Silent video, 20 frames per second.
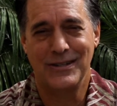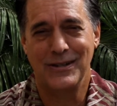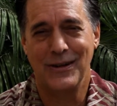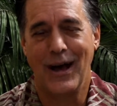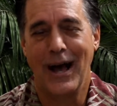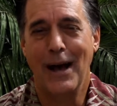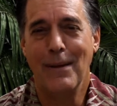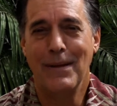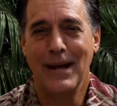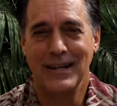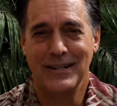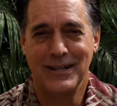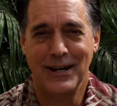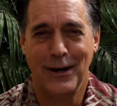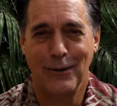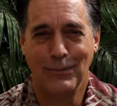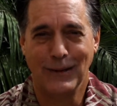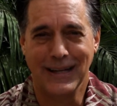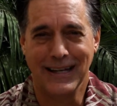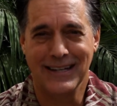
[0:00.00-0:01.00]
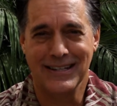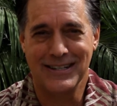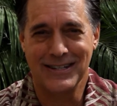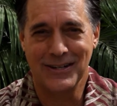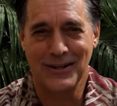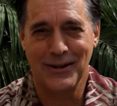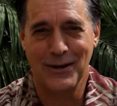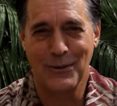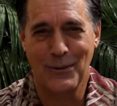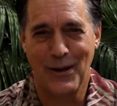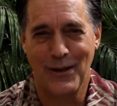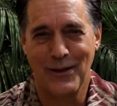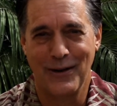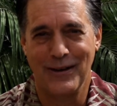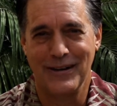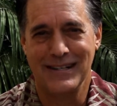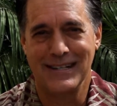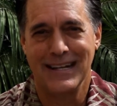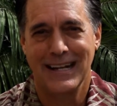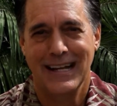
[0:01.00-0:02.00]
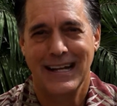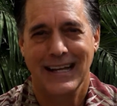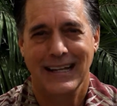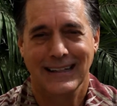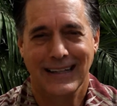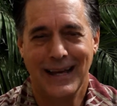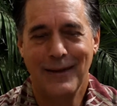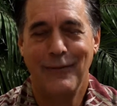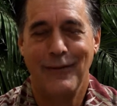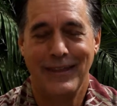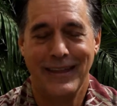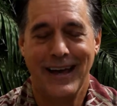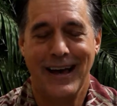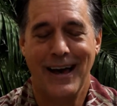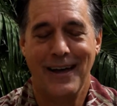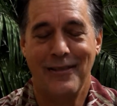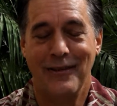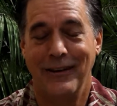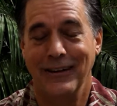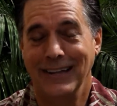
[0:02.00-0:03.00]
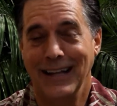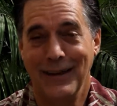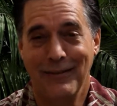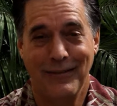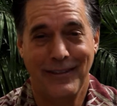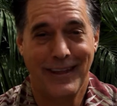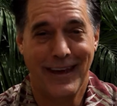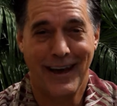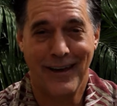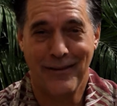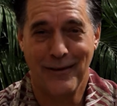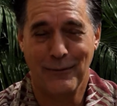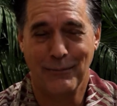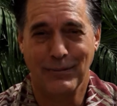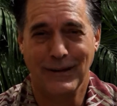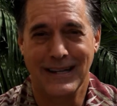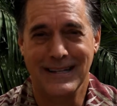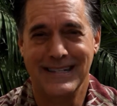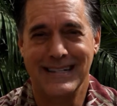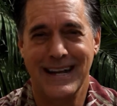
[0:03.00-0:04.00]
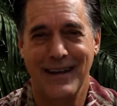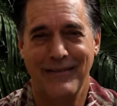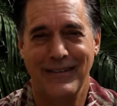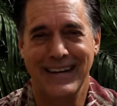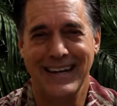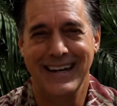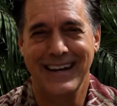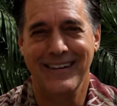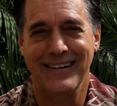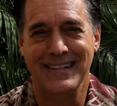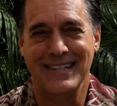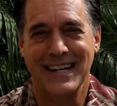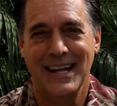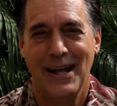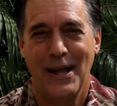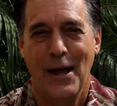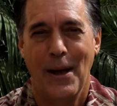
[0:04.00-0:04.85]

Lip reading: so I'm not terribly concerned whether it's life of the author or life of the author plus 70 years.